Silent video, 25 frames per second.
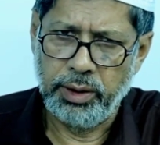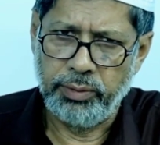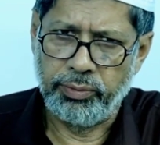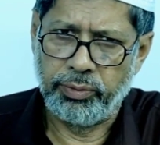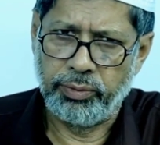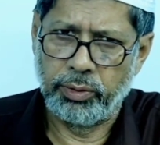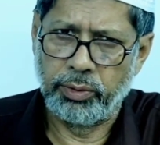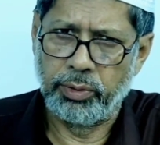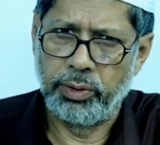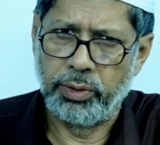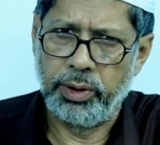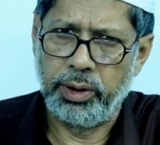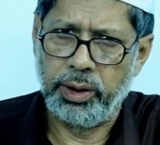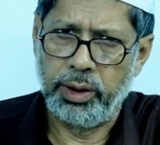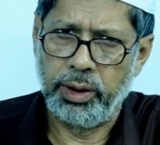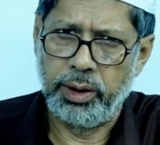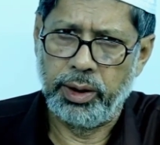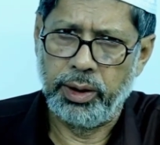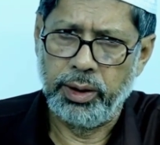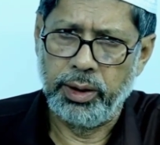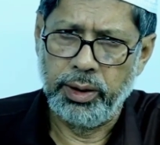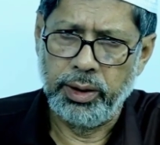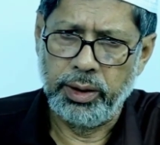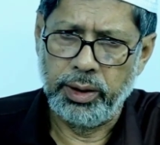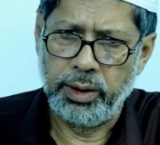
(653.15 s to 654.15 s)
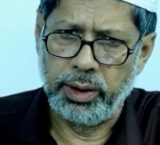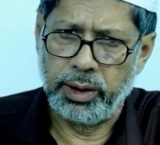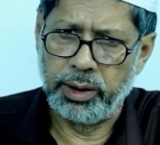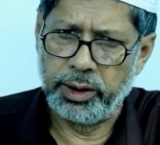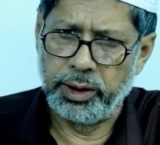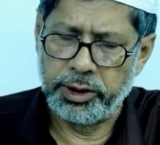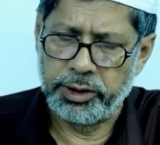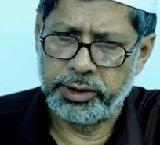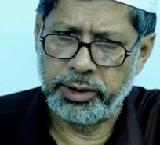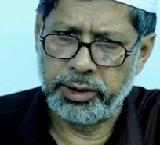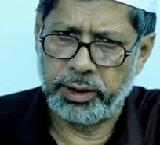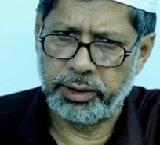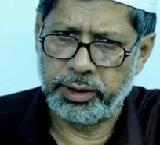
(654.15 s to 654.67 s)
for
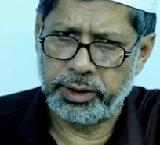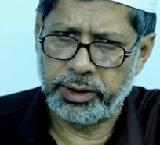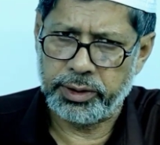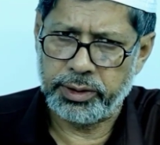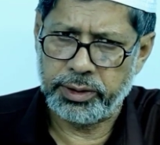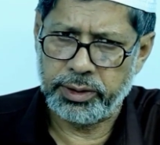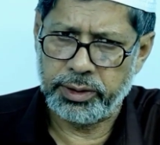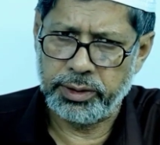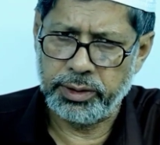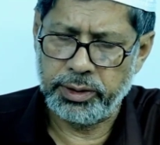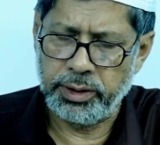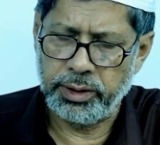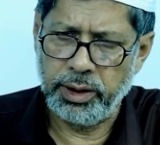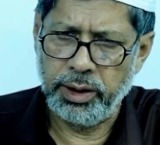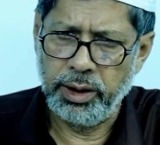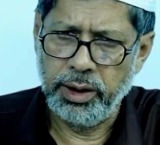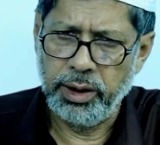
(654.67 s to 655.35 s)
English learners